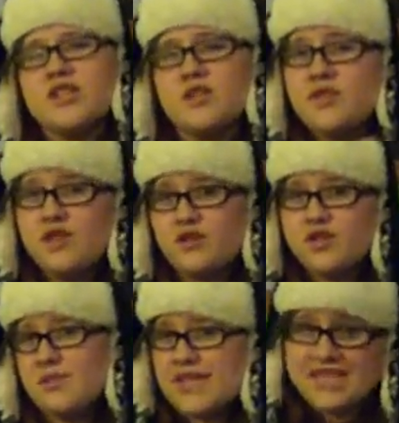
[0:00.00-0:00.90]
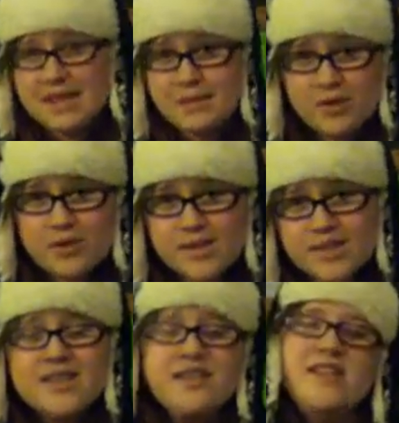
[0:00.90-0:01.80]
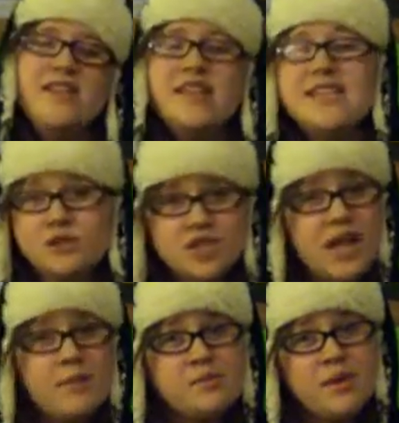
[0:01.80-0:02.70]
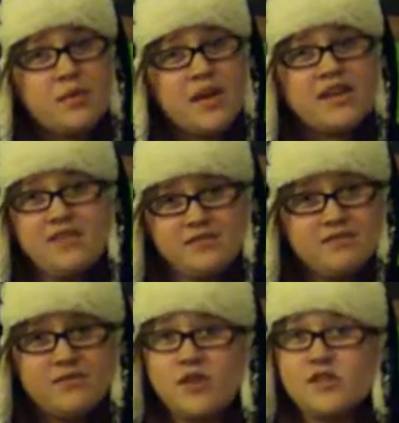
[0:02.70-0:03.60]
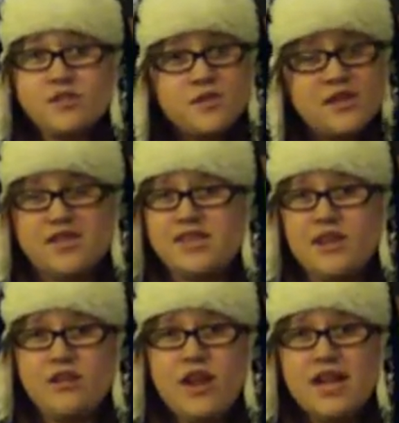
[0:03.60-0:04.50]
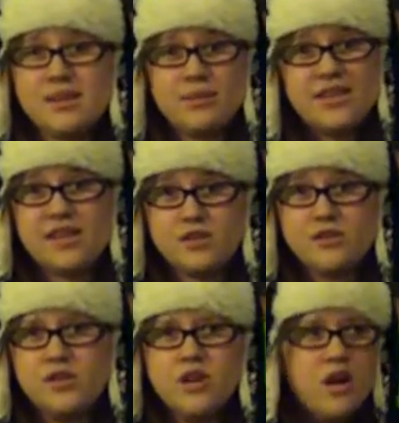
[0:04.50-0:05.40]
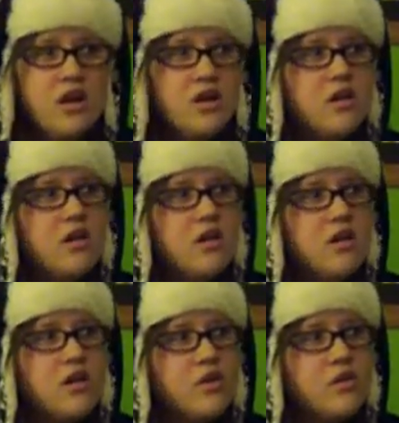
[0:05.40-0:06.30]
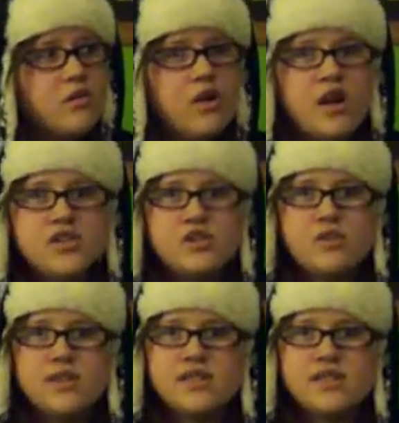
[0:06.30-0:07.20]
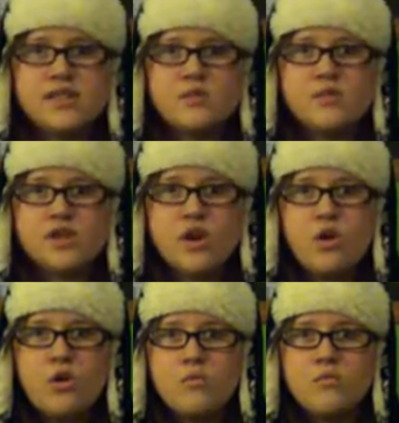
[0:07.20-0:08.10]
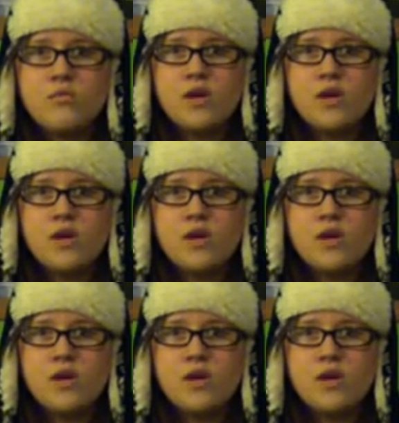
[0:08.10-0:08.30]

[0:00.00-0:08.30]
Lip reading: Do you think you could draw me a Sebi horse? That's how she types, by the way. For all those who didn't know, I type like that too. Garage noises. Someone's home.